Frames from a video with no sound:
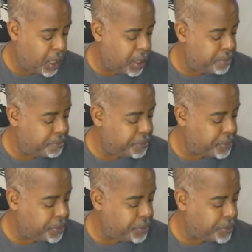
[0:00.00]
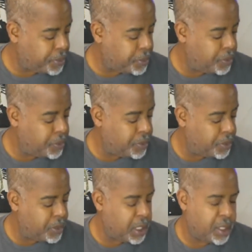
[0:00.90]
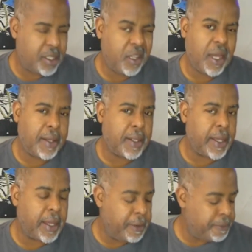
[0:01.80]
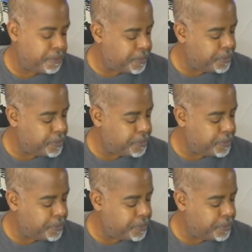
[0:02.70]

but still kind of like it.